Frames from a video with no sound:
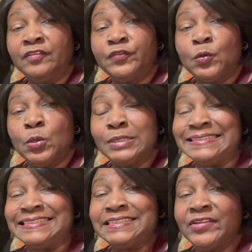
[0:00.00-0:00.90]
for
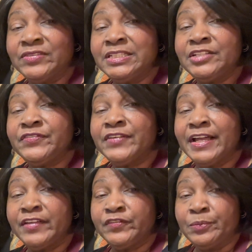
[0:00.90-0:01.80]

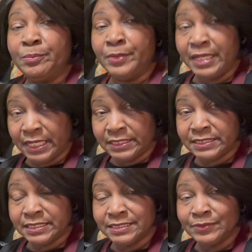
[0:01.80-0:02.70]
75 minutes
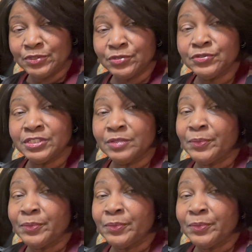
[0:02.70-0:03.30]
because I'm using